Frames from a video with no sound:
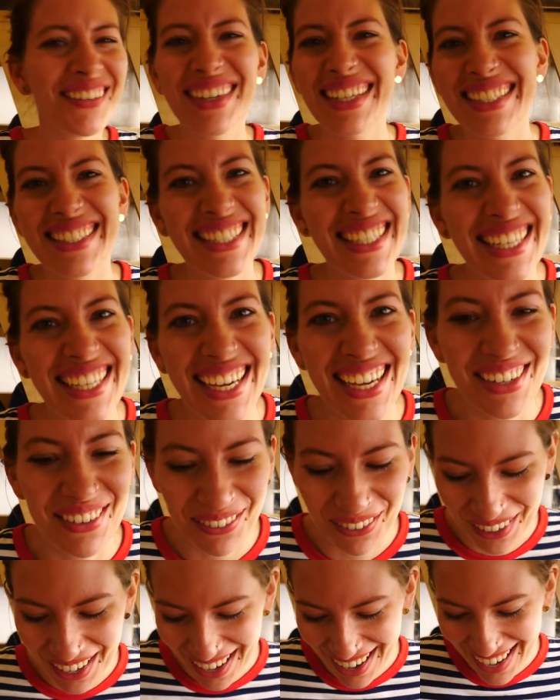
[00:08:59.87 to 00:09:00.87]
We didn't get a
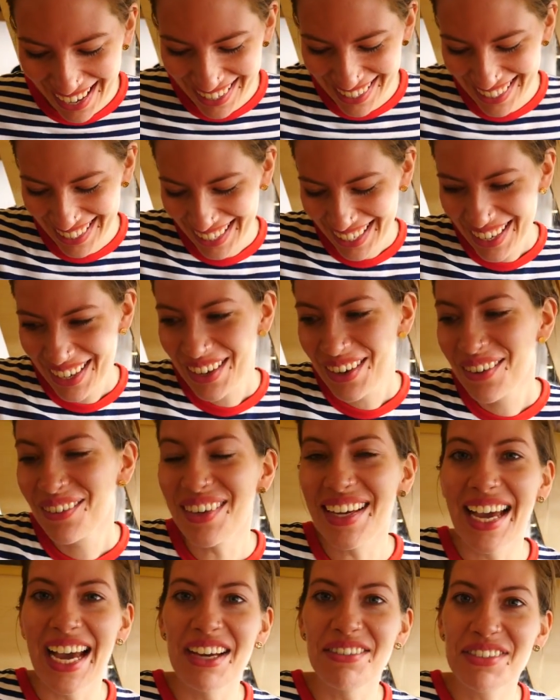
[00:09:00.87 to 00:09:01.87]
prize.
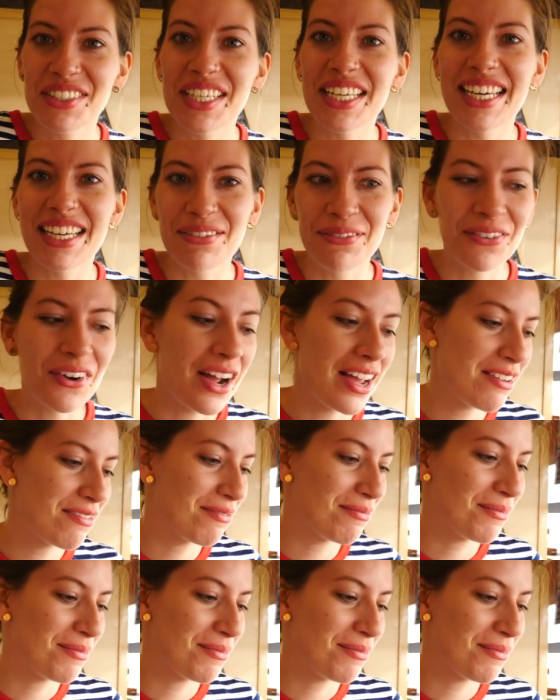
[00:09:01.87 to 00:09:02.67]
We have to eat 5